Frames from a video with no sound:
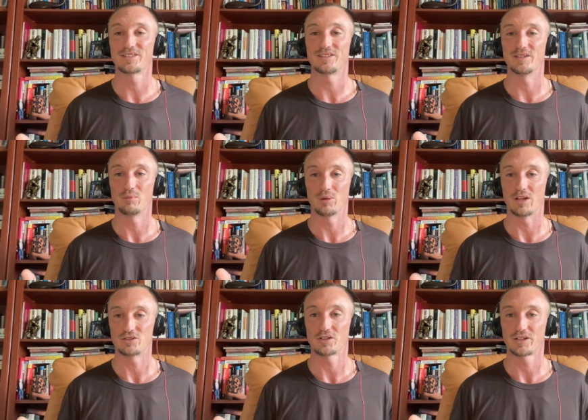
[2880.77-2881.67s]
the
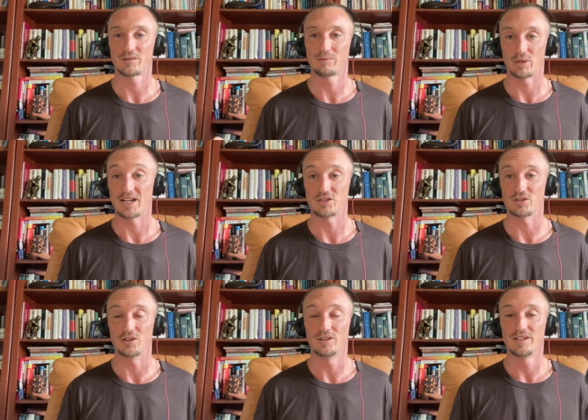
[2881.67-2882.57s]
pleasure
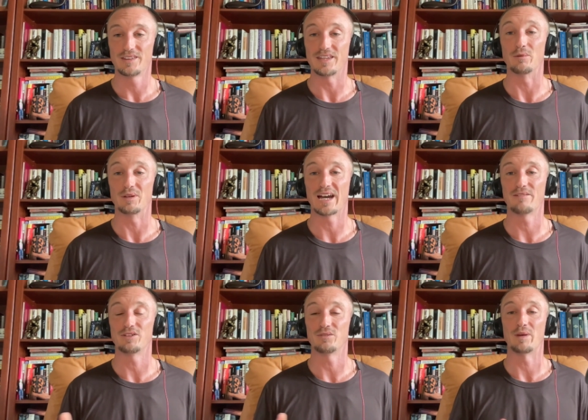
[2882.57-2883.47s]
potential that we have
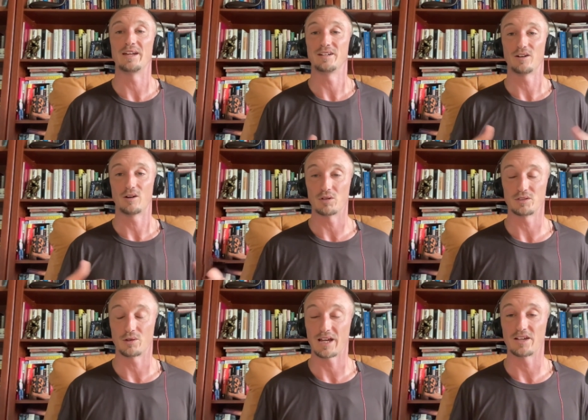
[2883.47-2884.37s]
as men in our
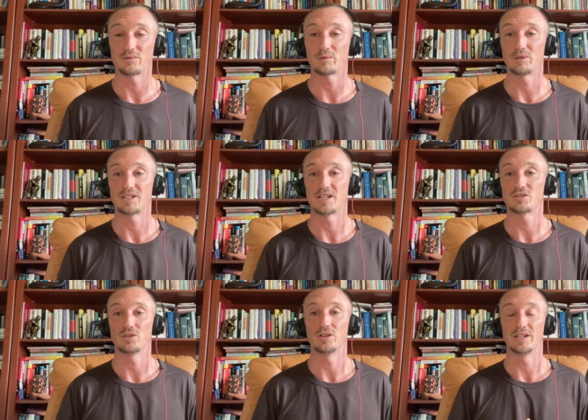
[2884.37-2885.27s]
multi-orgasmic
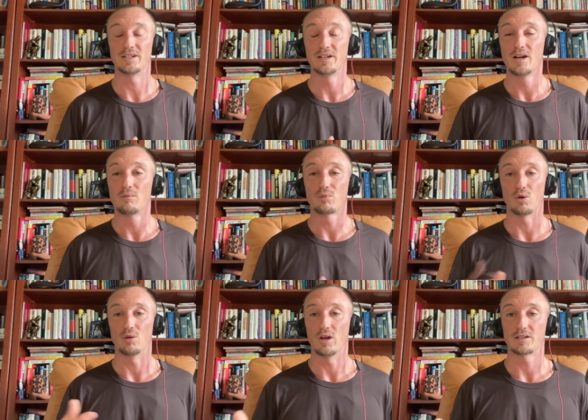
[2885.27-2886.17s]
potential and
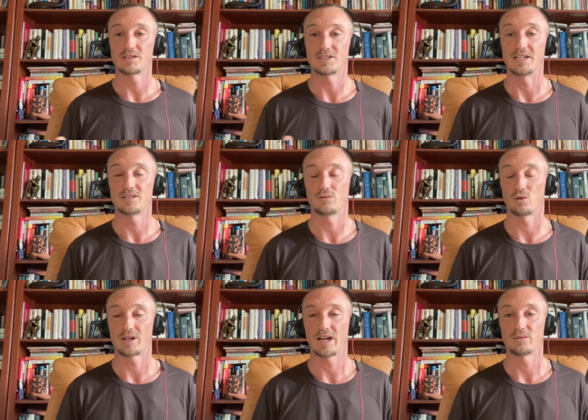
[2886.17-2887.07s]
prolonged states of
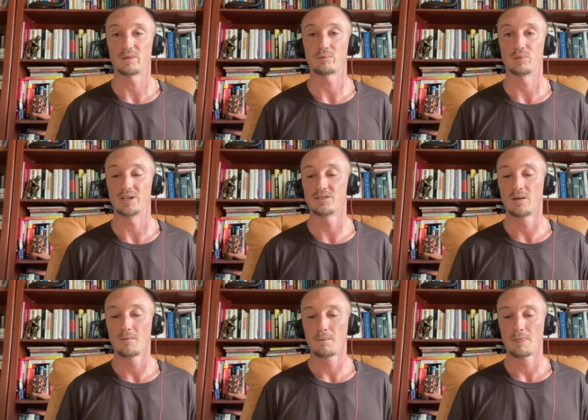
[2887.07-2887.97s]
orgasmic bliss,
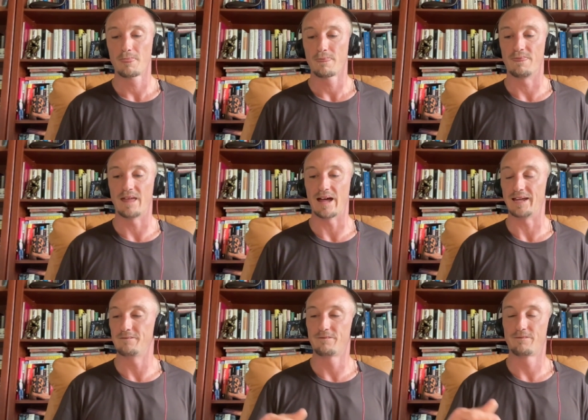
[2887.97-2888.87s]
that
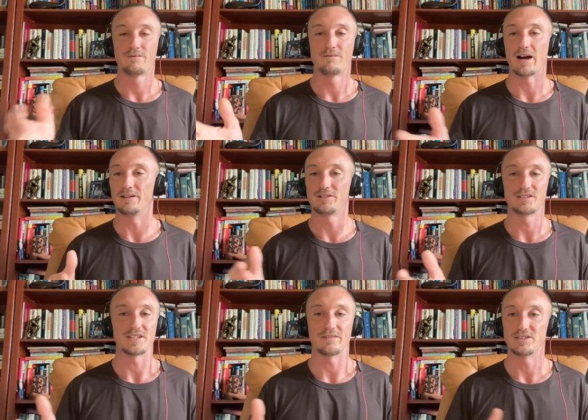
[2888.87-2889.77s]
5 to
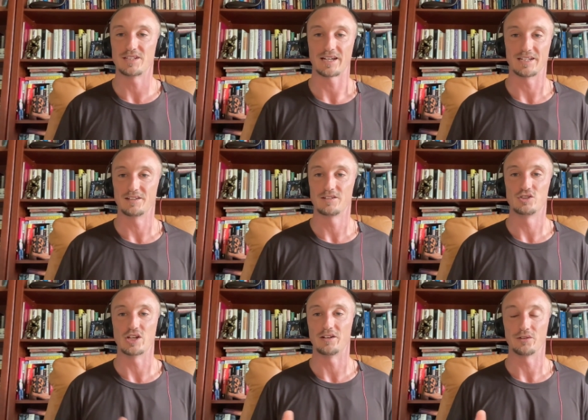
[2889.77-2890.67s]
7 second genital